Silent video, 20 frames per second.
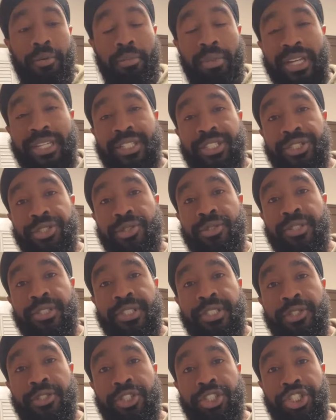making sure that
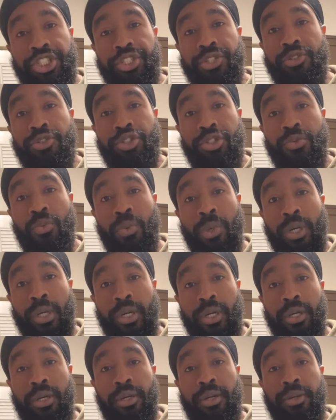their children were
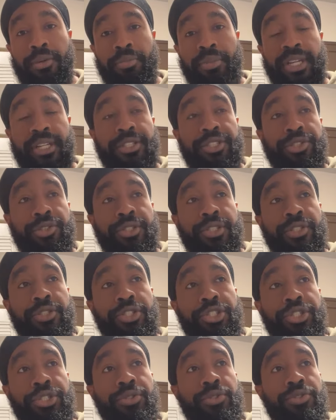good, making sure their
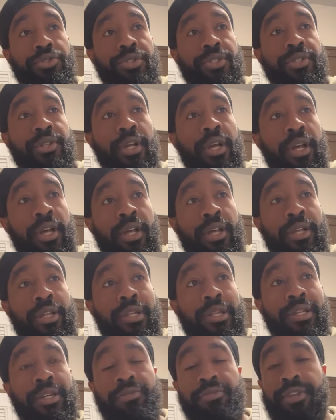children
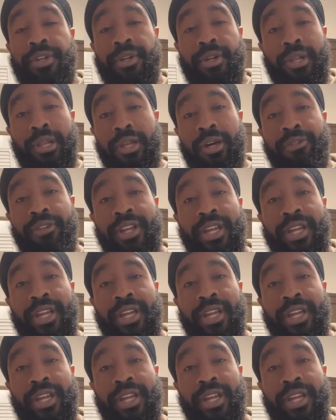lived in a loving